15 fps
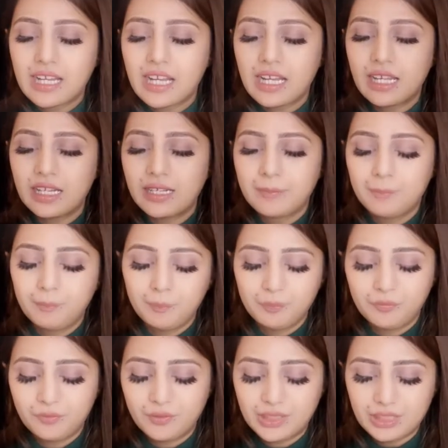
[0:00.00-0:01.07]

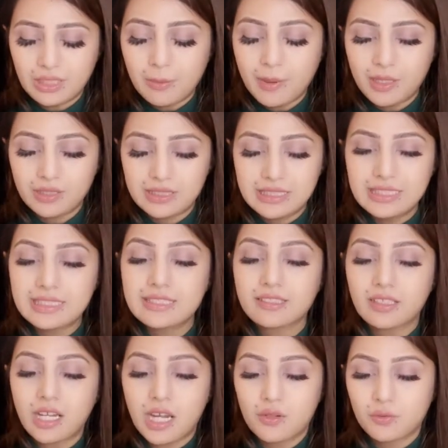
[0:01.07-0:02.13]
about these
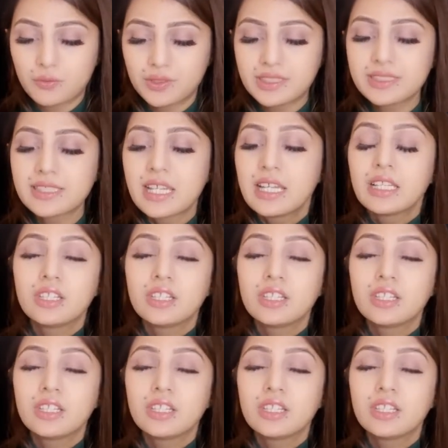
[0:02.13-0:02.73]
outfits,